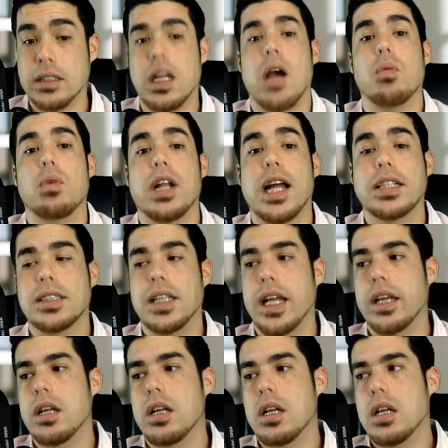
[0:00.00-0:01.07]
Now, when I
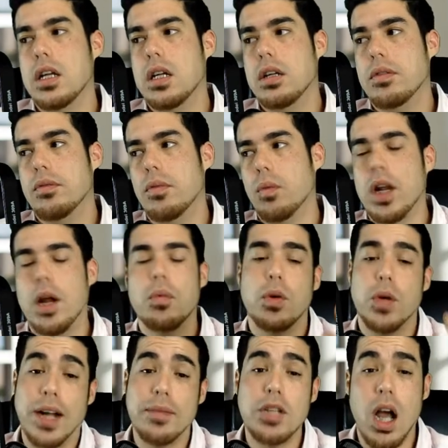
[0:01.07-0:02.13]
say, when
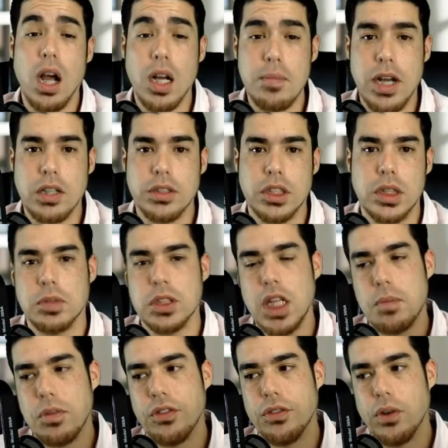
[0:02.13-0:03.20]
I'm talking about consumers,
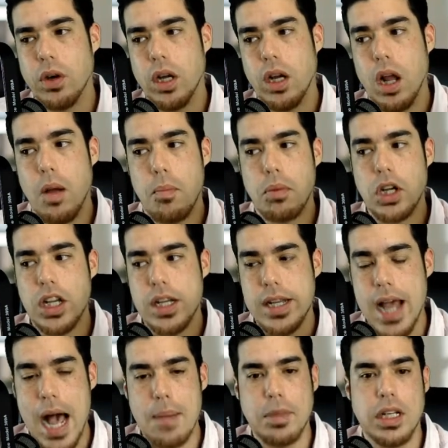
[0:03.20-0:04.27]
I'm referring
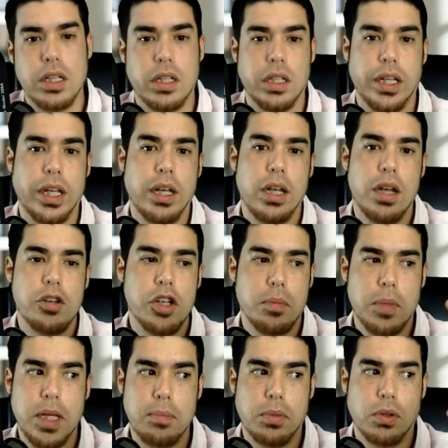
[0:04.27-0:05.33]
predominantly to
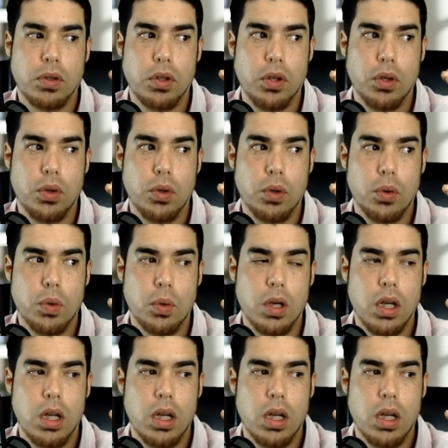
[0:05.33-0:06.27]
people who,